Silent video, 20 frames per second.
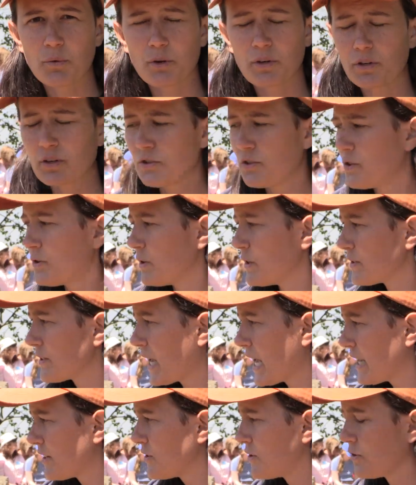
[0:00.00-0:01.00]
that we're going to do is
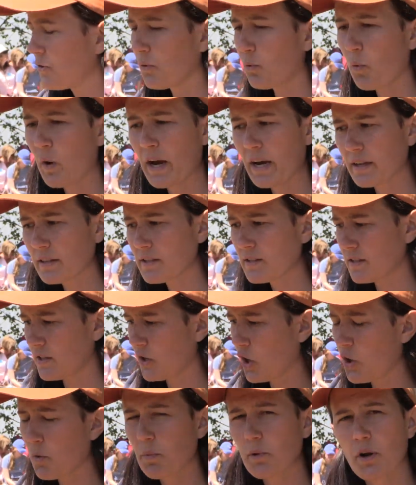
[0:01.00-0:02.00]
head to the west
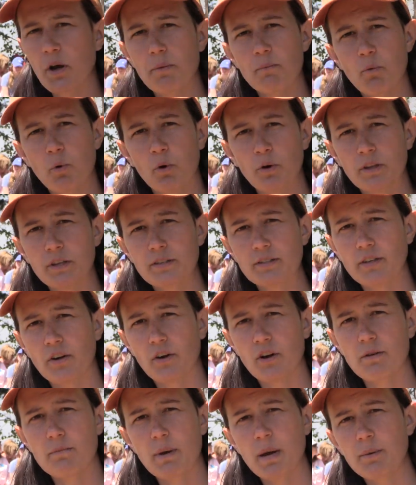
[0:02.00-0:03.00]
and open up more of this
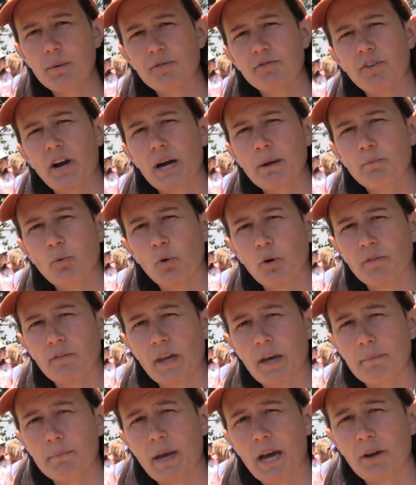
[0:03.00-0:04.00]
area and maybe find more of
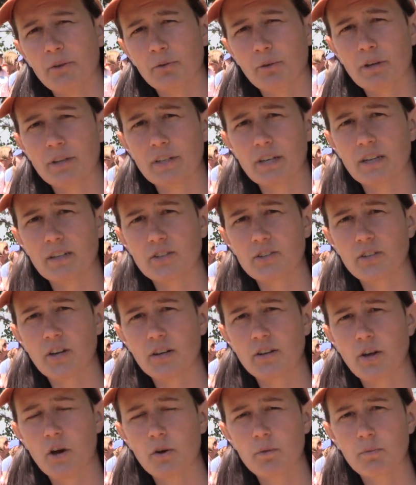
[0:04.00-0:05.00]
that boundary ditch
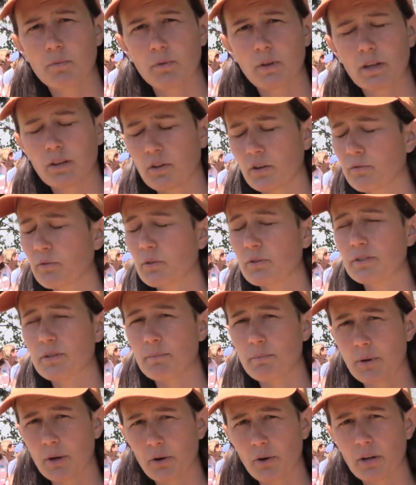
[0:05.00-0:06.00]
and hopefully look for
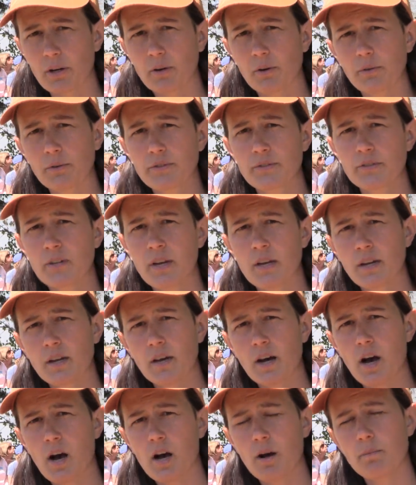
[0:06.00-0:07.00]
some burials
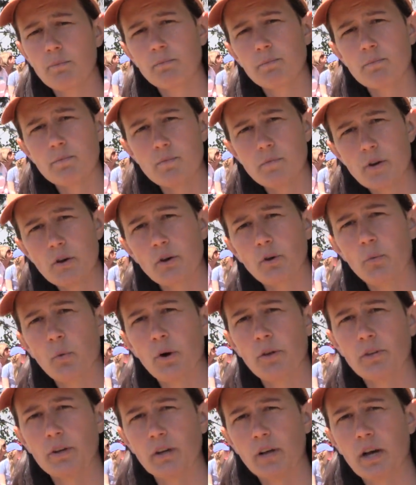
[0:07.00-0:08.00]
um, near
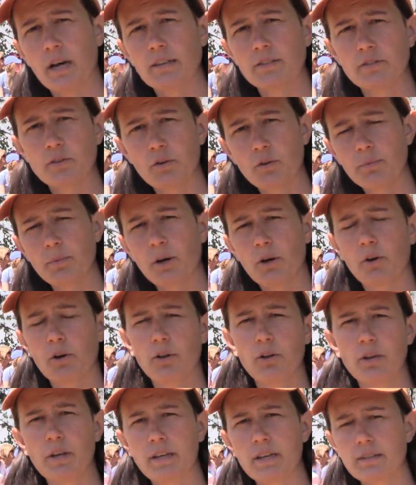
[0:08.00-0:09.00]
where the Gosnold
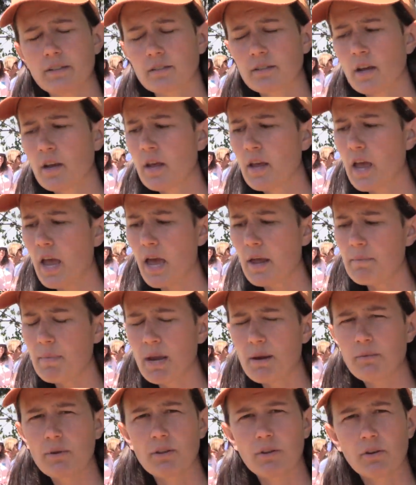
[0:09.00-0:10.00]
burial is, and
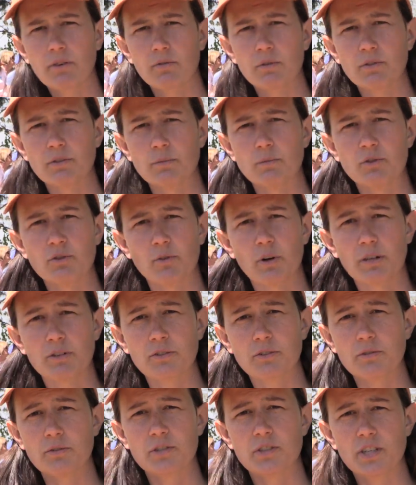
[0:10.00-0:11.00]
maybe look for some
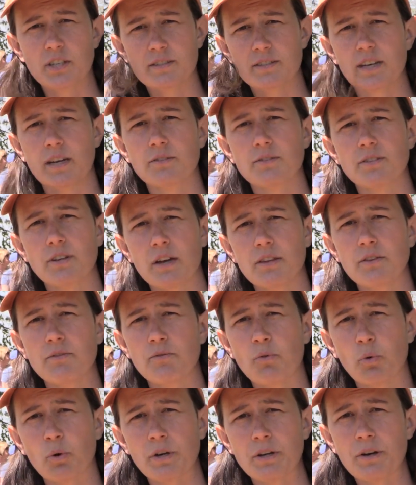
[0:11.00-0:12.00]
structures just outside the
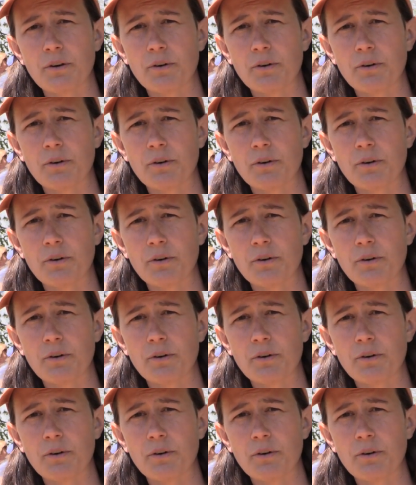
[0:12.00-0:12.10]
fort